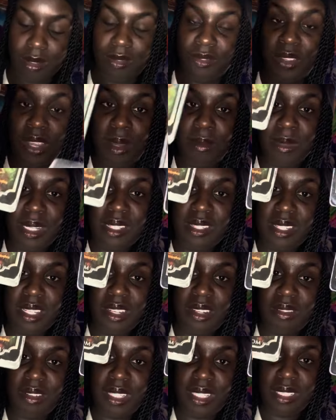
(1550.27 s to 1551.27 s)
Family
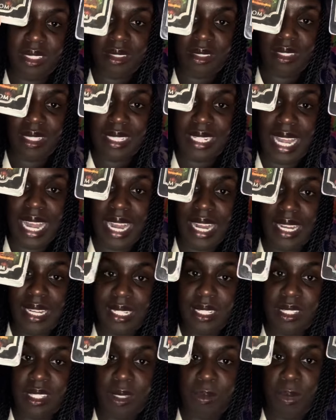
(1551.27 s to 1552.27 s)
secret.
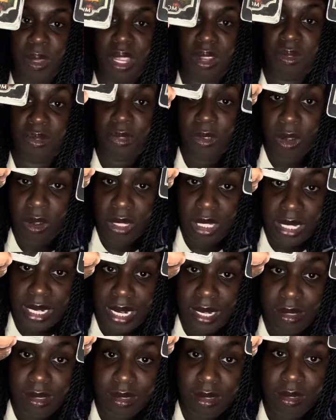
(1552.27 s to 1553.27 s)
Lies being fallen
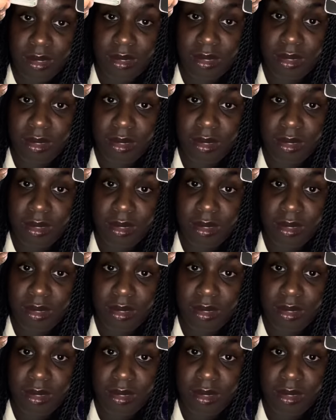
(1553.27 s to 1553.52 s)
out.